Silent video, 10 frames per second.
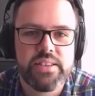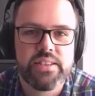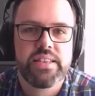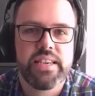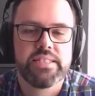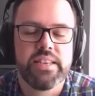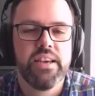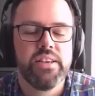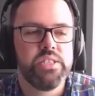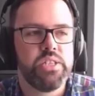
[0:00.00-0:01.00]
Yes.
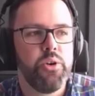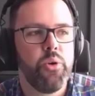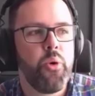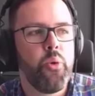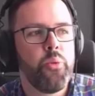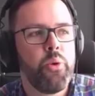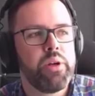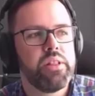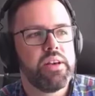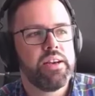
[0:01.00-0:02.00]
So we
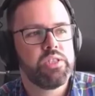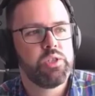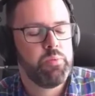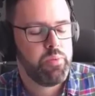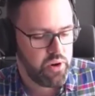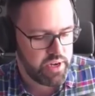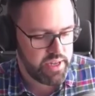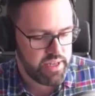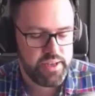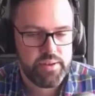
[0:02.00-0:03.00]
will support
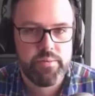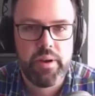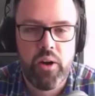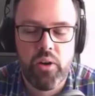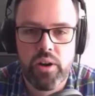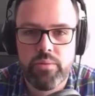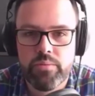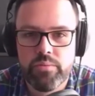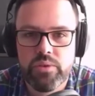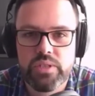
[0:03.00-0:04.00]
our
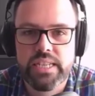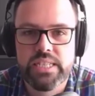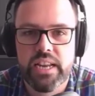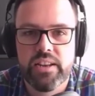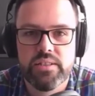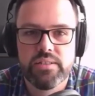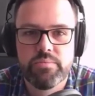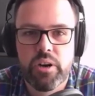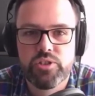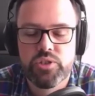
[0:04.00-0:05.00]
multi-channel
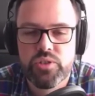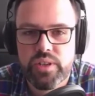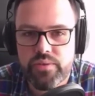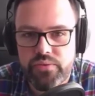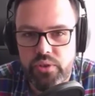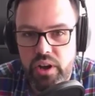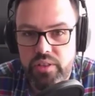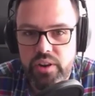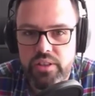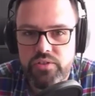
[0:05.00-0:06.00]
module for other
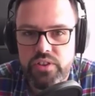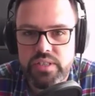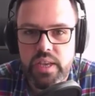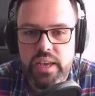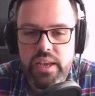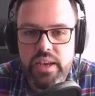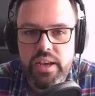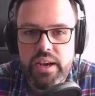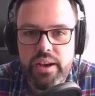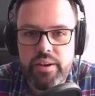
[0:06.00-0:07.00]
countries.
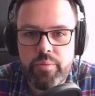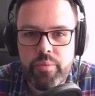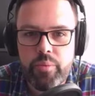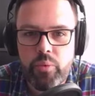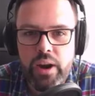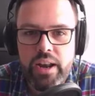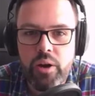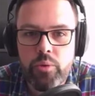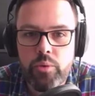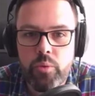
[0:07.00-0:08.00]
Right now,
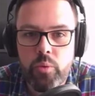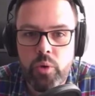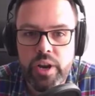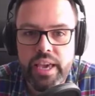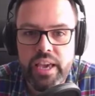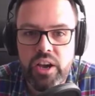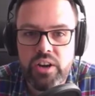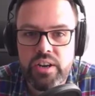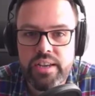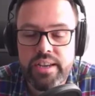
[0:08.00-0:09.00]
we're working
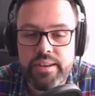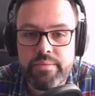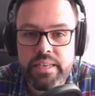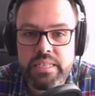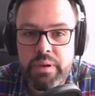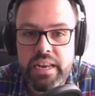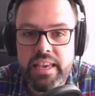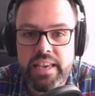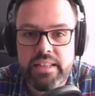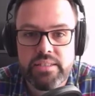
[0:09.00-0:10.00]
on expanding
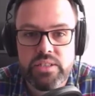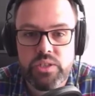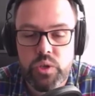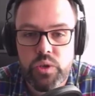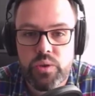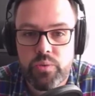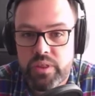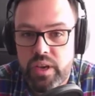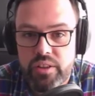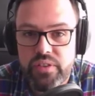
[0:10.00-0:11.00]
it
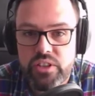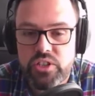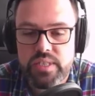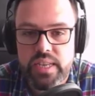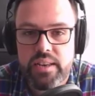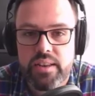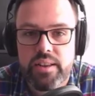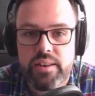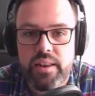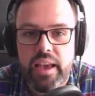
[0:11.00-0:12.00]
with other features
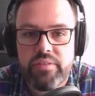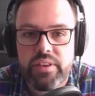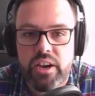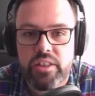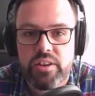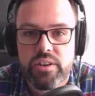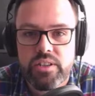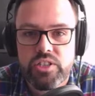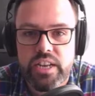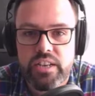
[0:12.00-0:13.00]
and having other
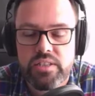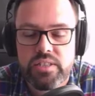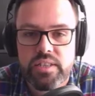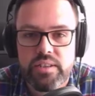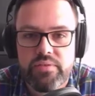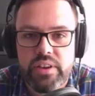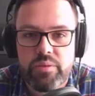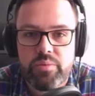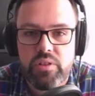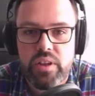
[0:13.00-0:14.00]
channels available.